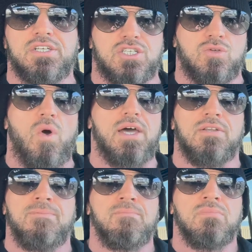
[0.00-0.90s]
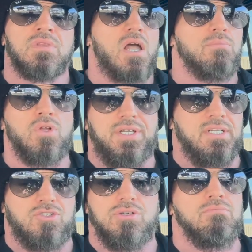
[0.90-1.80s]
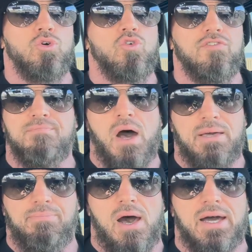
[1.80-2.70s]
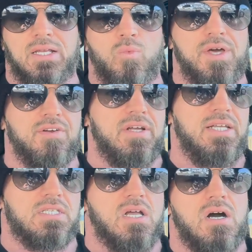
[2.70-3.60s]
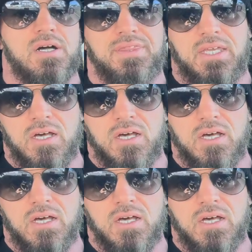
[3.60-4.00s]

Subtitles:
to sweat. I'm looking to move my body, whether it's on the